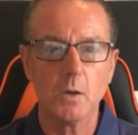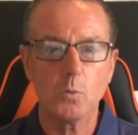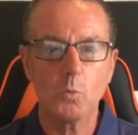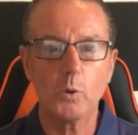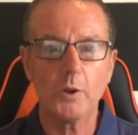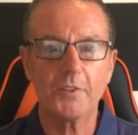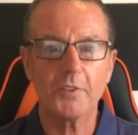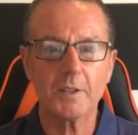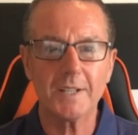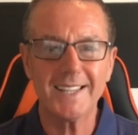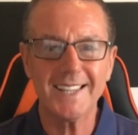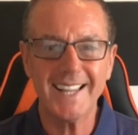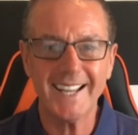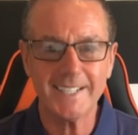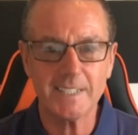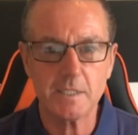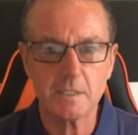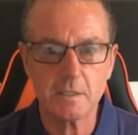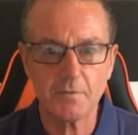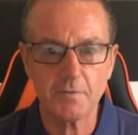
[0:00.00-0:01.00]
with
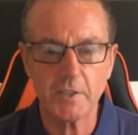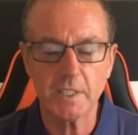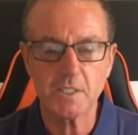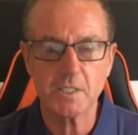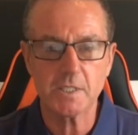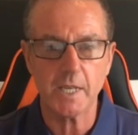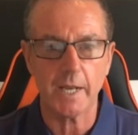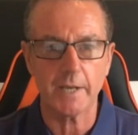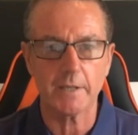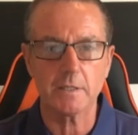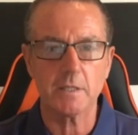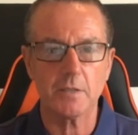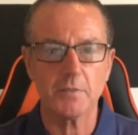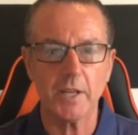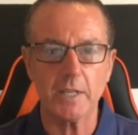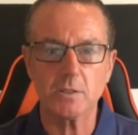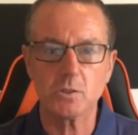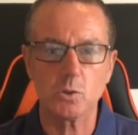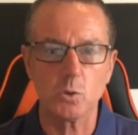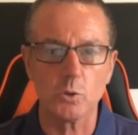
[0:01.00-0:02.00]
letters of intent
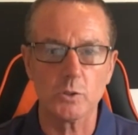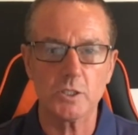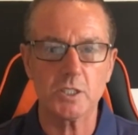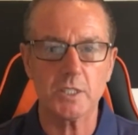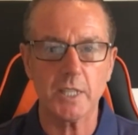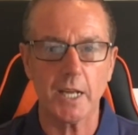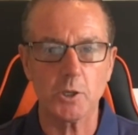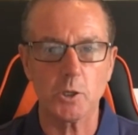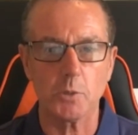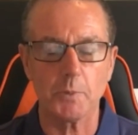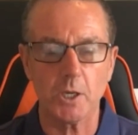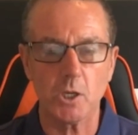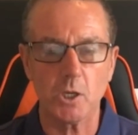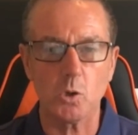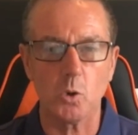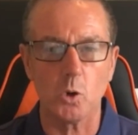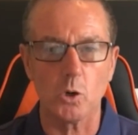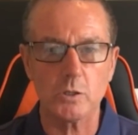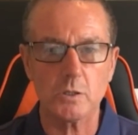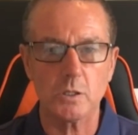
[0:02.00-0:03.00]
that don't stand up in
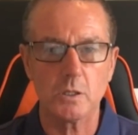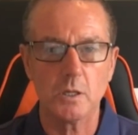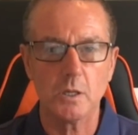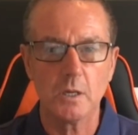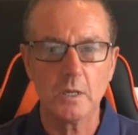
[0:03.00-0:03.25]
court.